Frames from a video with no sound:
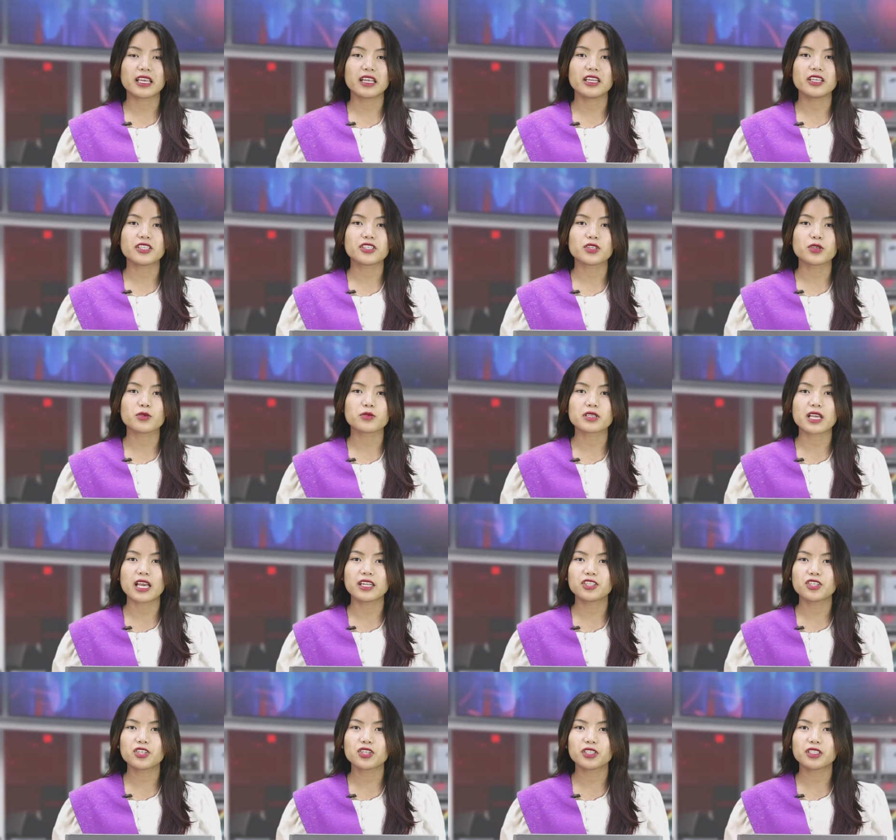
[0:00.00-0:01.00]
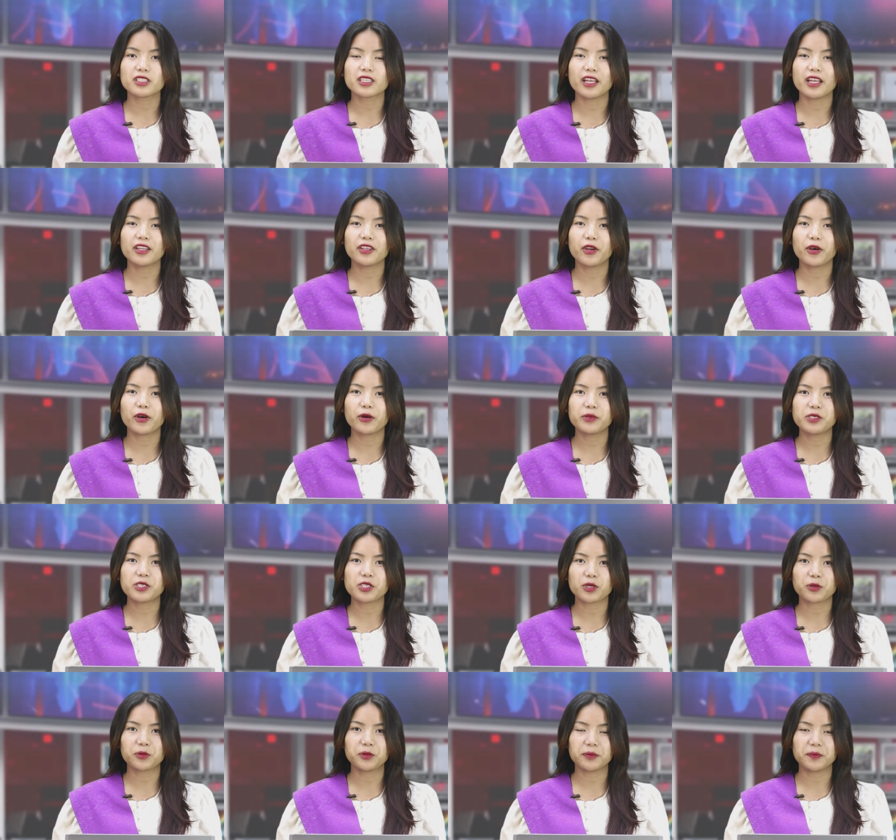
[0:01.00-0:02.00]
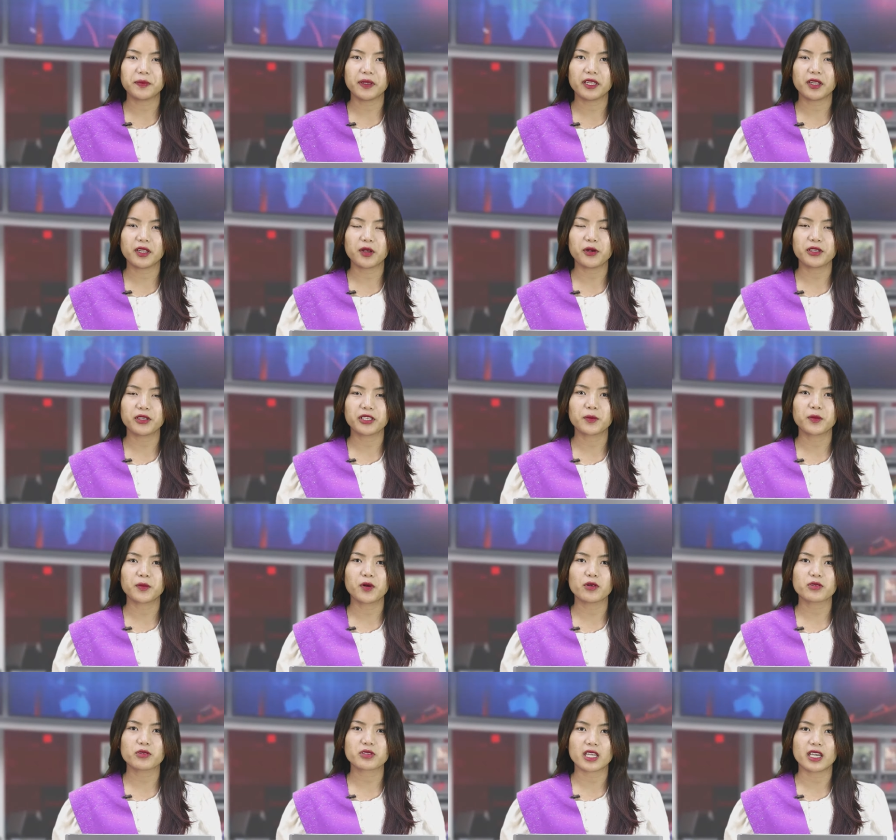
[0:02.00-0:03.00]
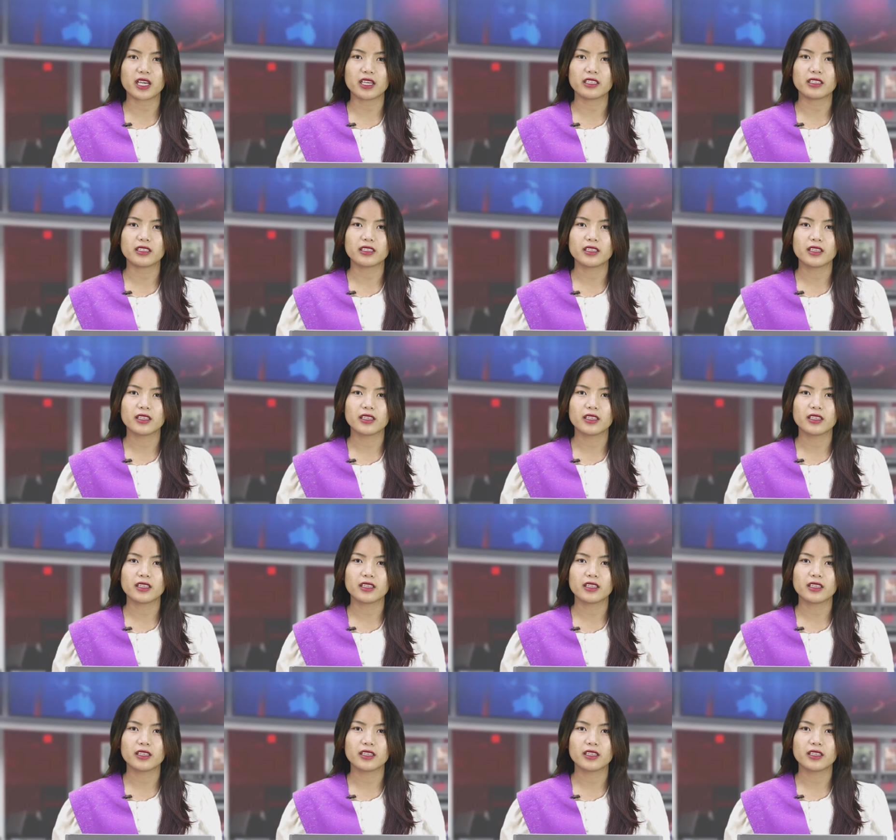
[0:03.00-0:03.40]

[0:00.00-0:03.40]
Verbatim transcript: English News Edition, and you're watching with me, Ning Hui Kim Kong Sai.